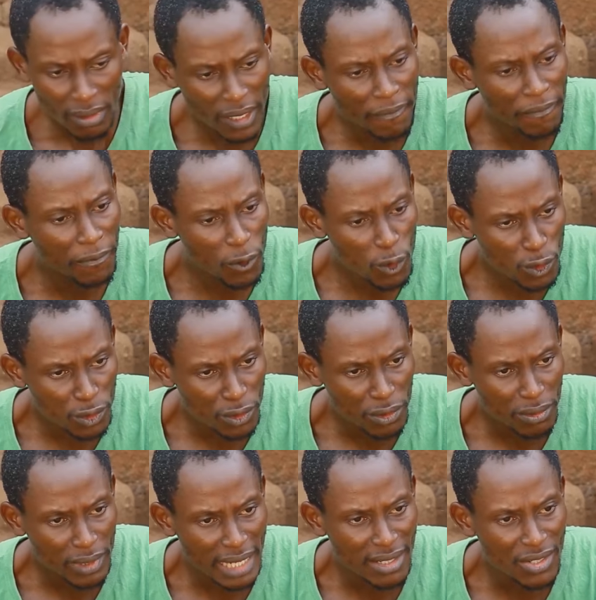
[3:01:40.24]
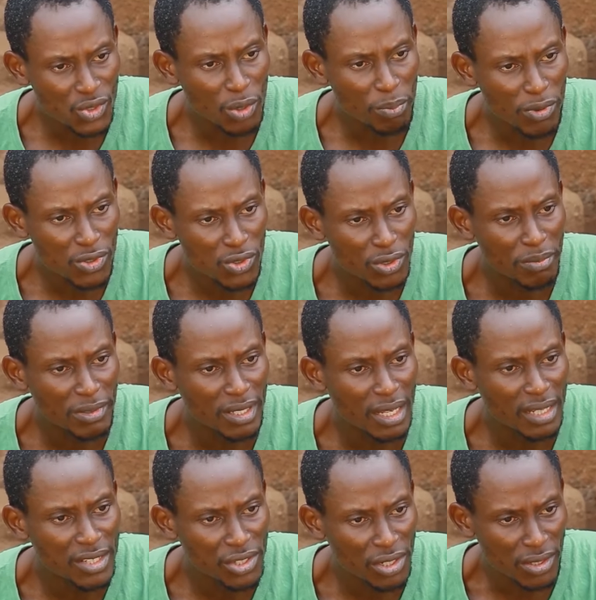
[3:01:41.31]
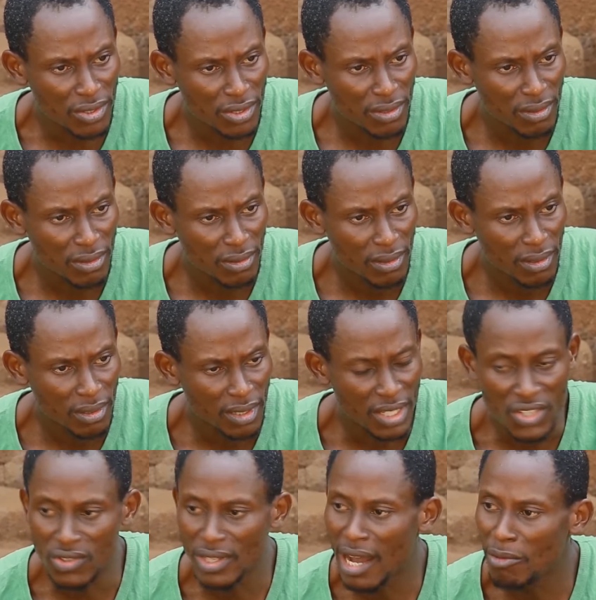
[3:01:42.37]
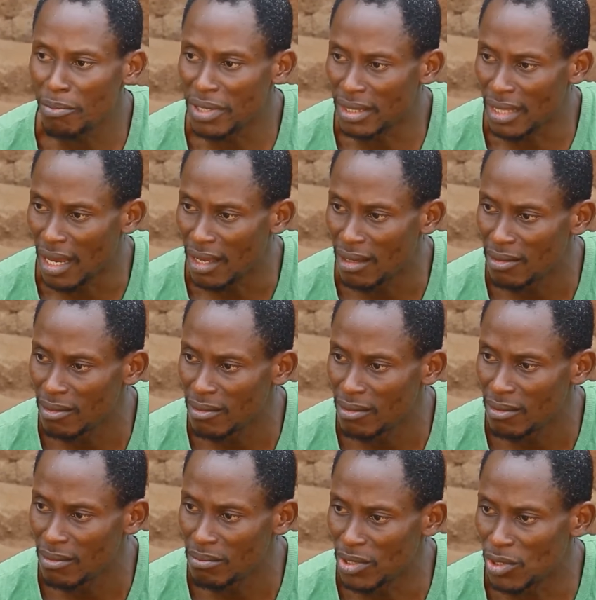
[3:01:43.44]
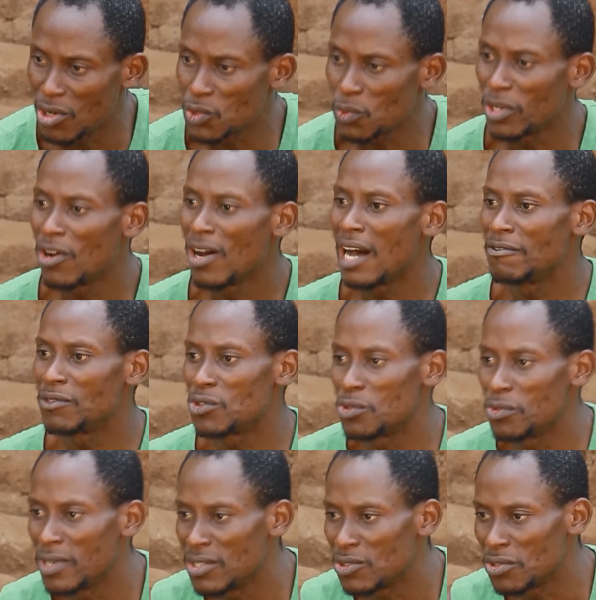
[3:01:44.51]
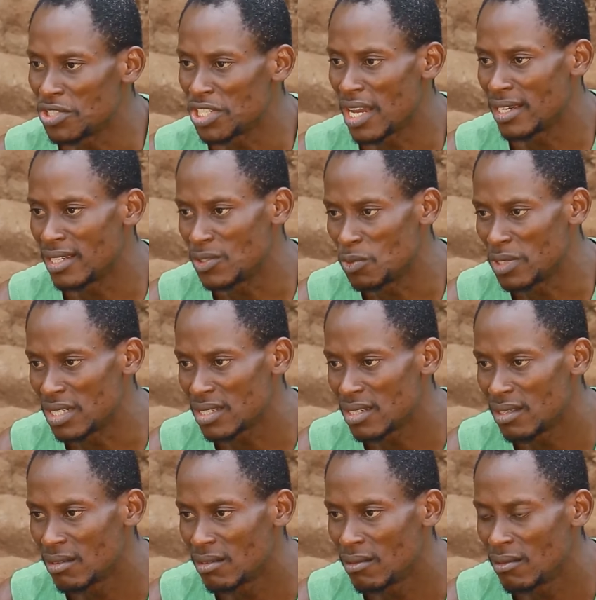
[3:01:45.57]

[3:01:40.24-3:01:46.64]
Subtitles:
The food that is supposed to be delicious is now bitter because we don't have children to share it with.